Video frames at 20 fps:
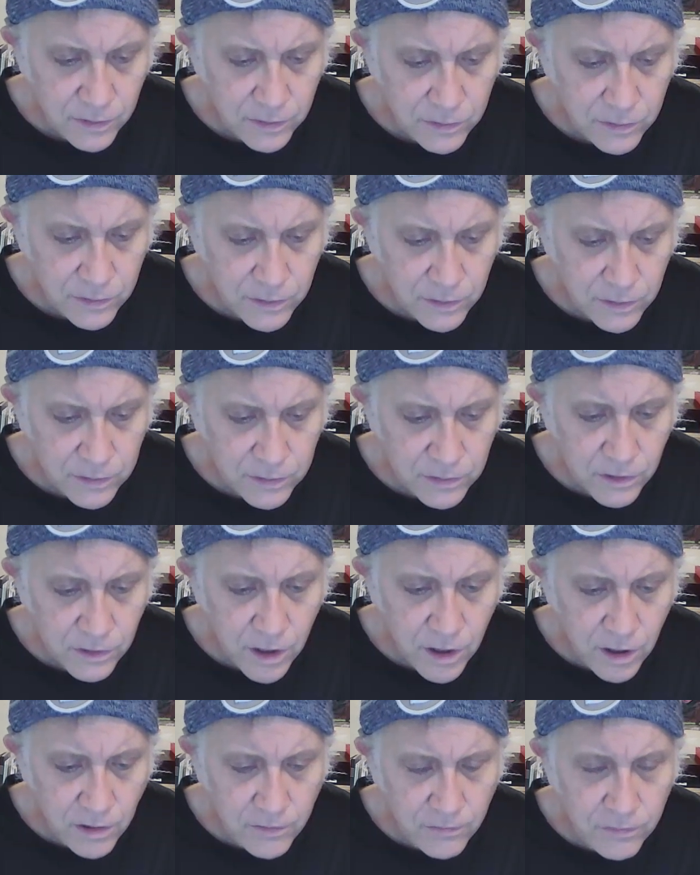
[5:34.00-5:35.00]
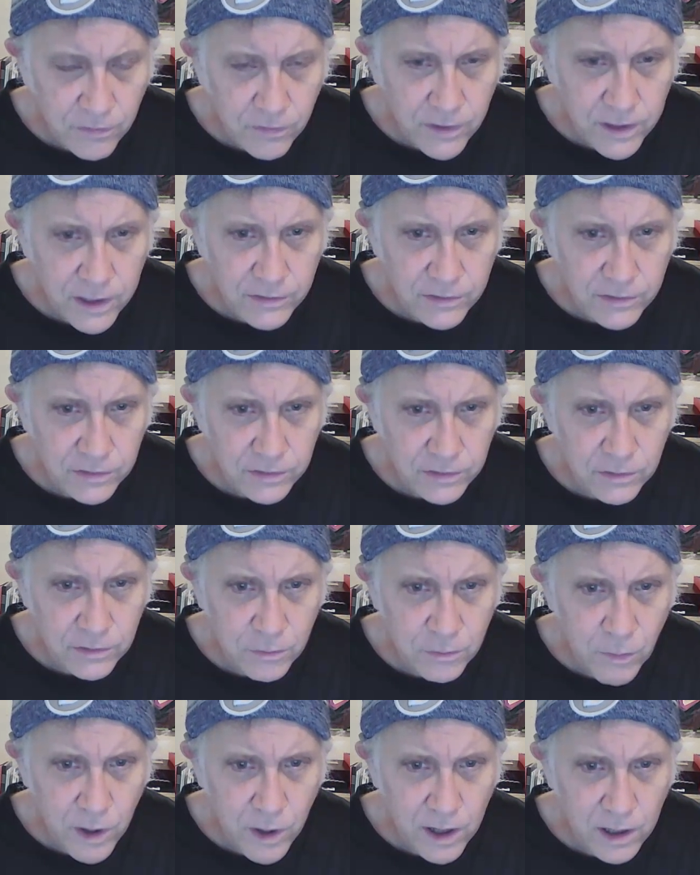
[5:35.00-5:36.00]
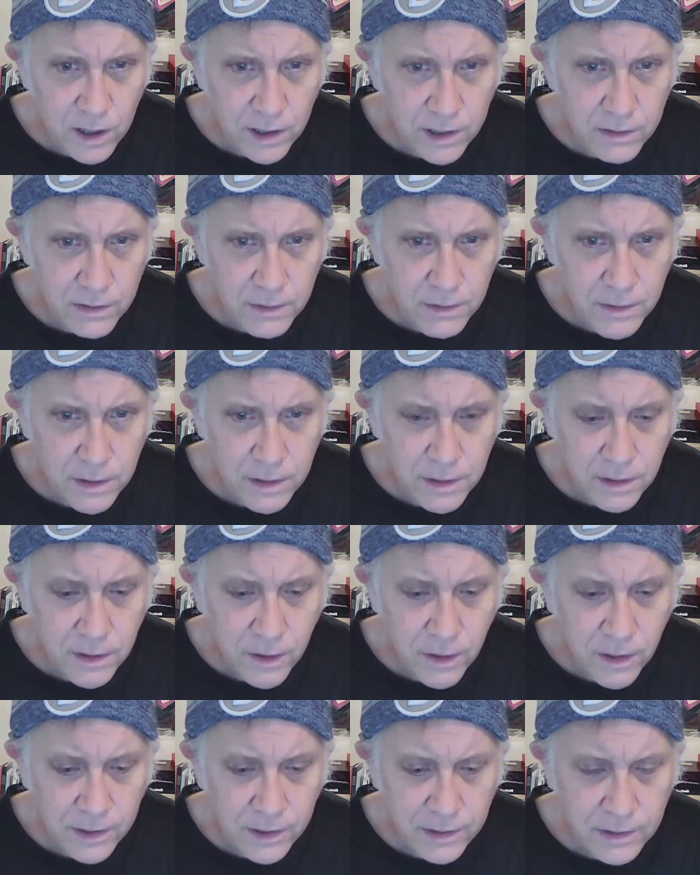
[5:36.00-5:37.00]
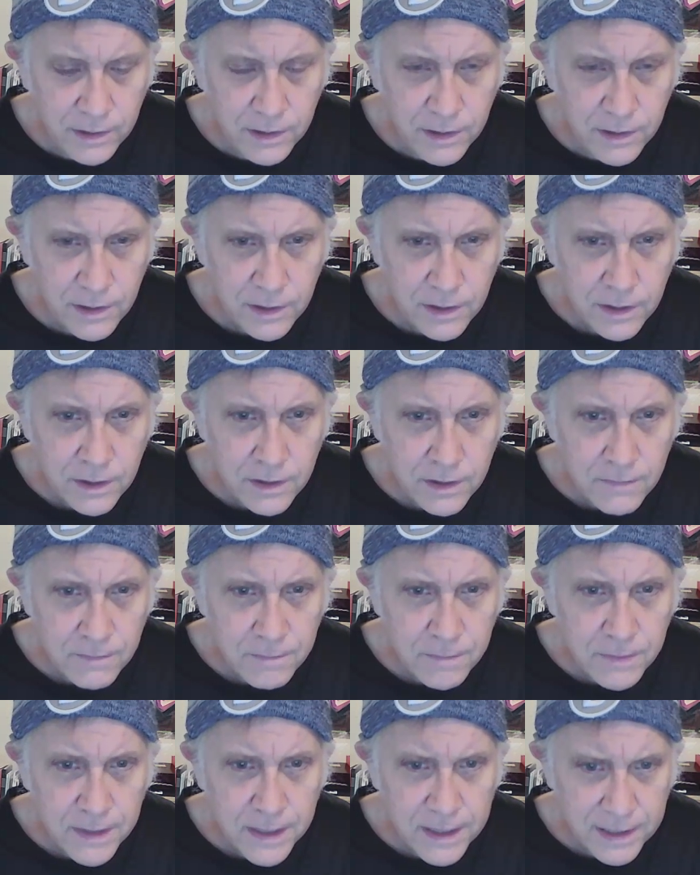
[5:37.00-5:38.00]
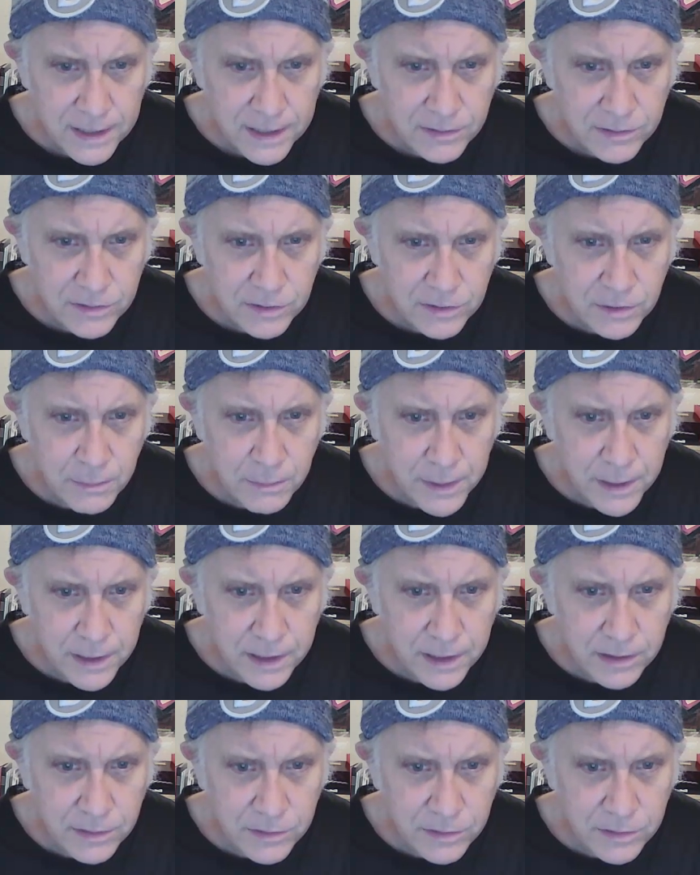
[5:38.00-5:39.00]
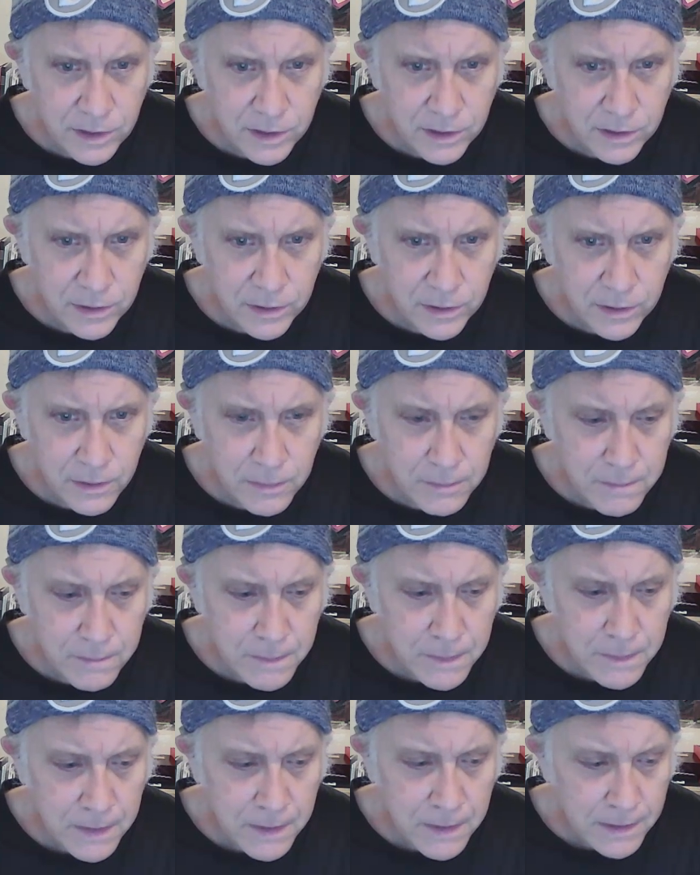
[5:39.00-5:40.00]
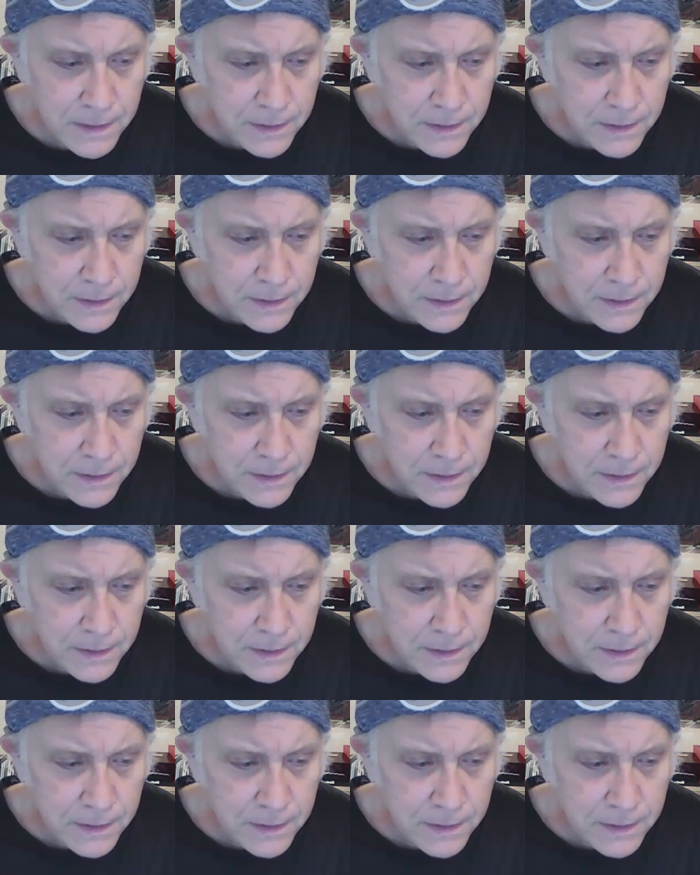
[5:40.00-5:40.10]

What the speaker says: And so there's a lot of reasons why the UN needs to be considered,